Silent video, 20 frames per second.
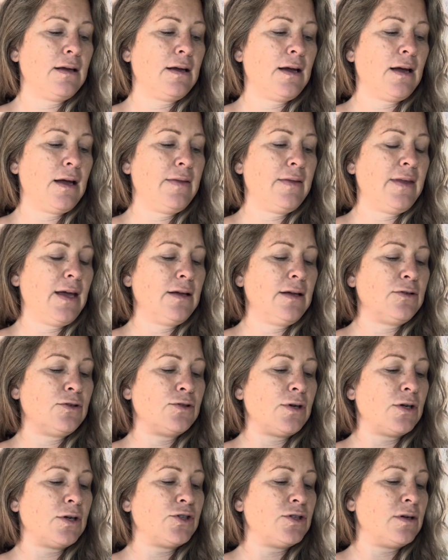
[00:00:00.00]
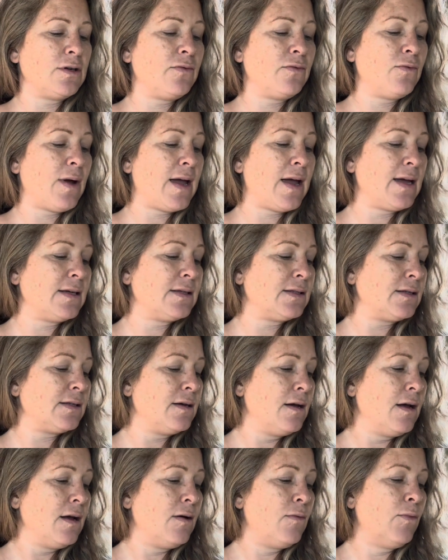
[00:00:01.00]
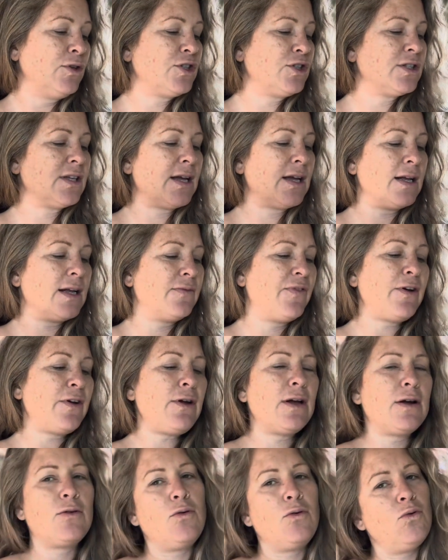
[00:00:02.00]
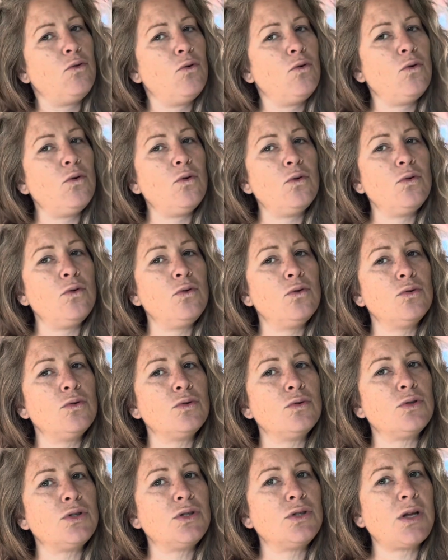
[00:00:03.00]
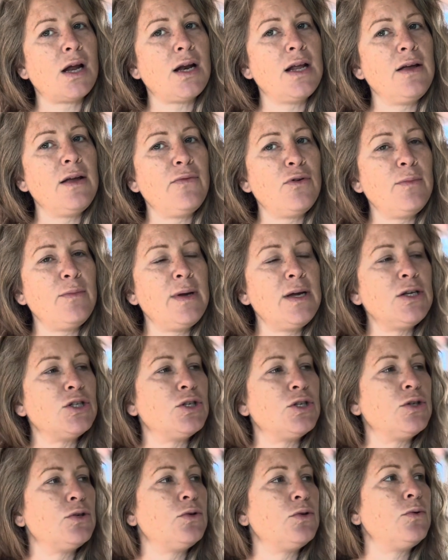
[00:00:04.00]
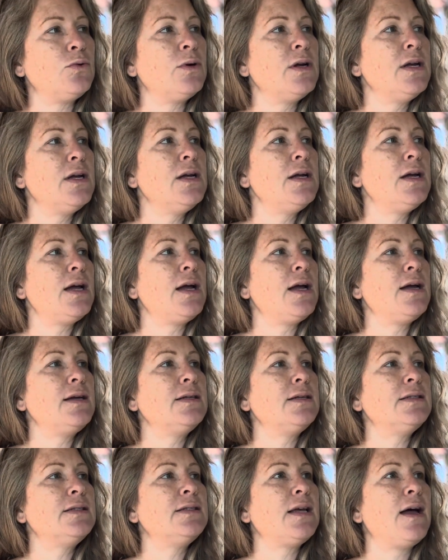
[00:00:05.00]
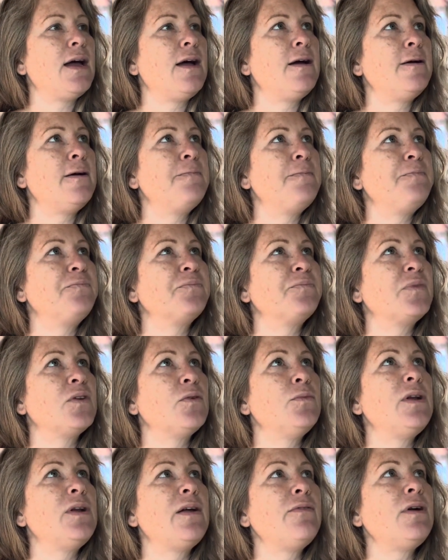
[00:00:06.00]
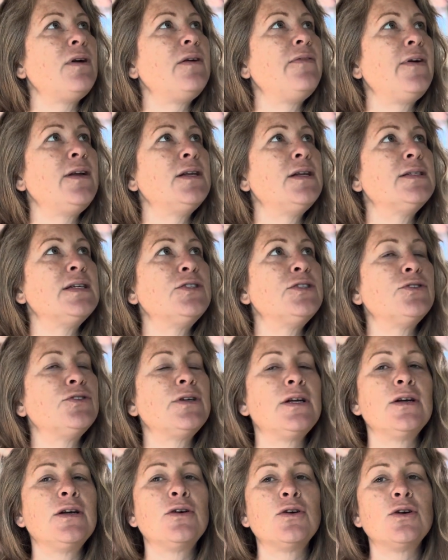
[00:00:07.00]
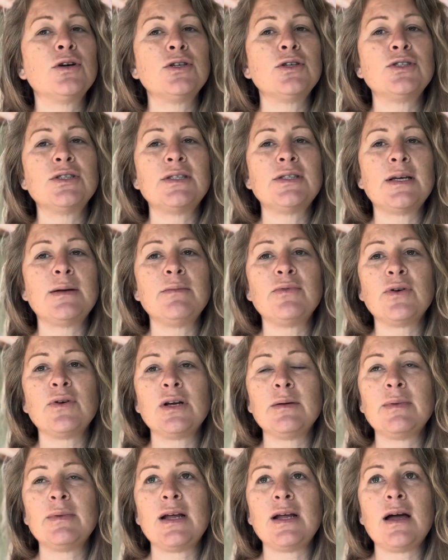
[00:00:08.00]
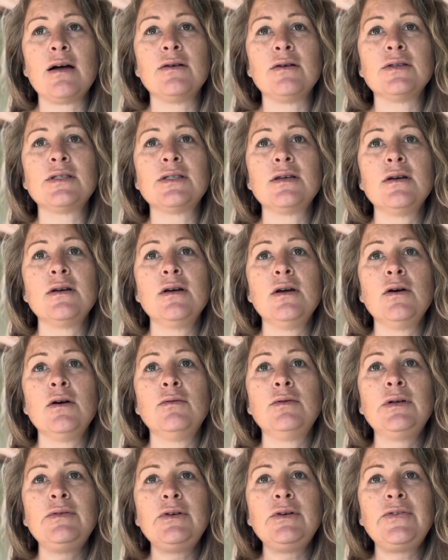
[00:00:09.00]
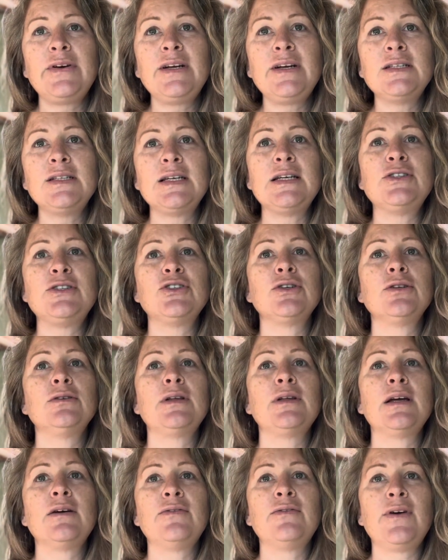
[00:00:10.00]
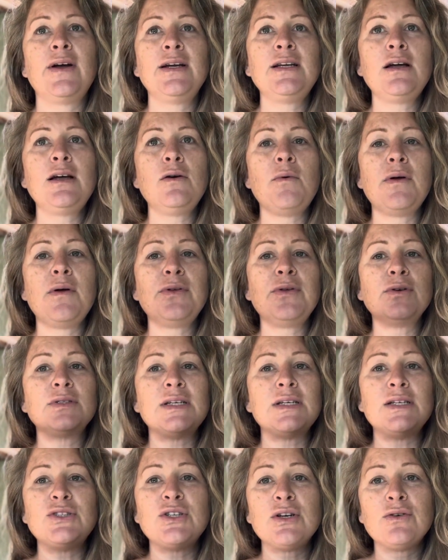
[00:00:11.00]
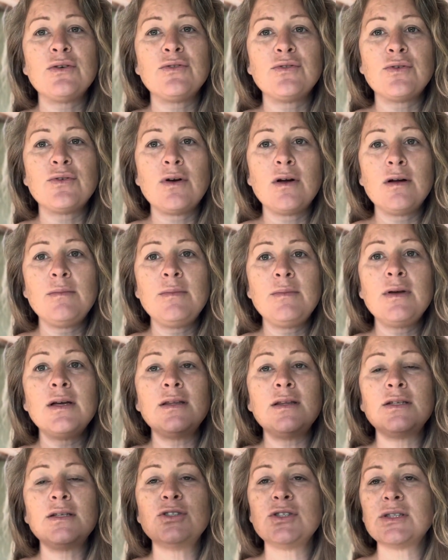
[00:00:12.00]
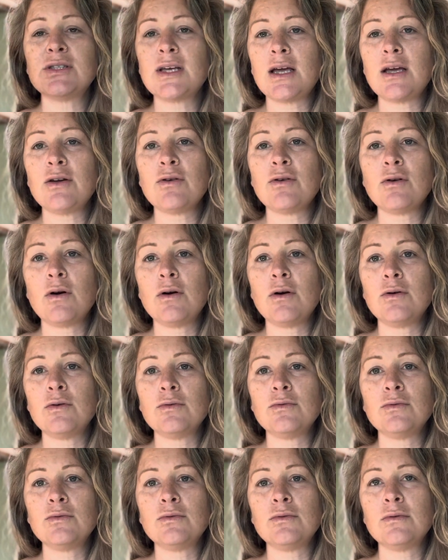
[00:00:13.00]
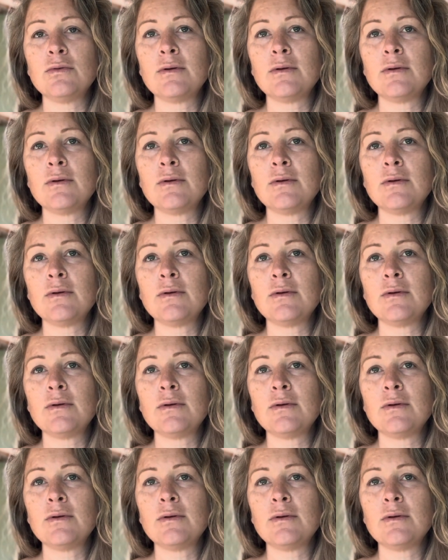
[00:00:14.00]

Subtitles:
in the introduction of ways, which is a very cool study for me too, is whenever I find a teacher, and I encourage the same for anybody else, whenever you find a teacher, like find out what they're teaching from, and then just get your own